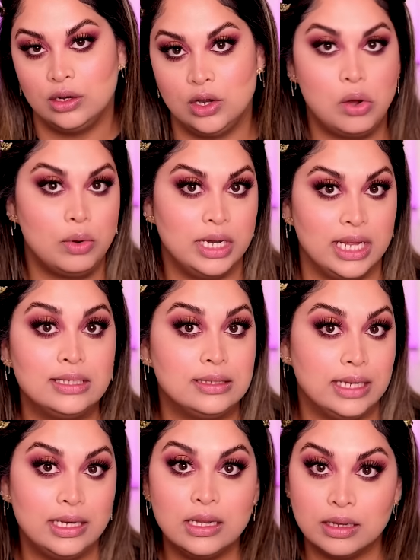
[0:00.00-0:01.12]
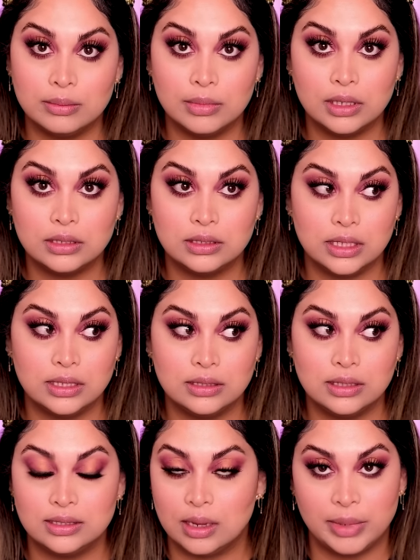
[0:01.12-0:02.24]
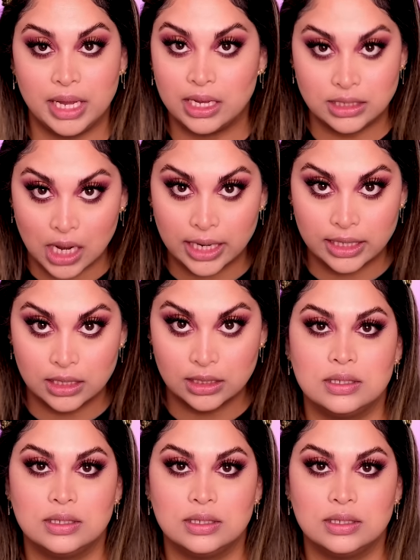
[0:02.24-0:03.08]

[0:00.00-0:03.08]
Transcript: No one had seen him since Samia had died.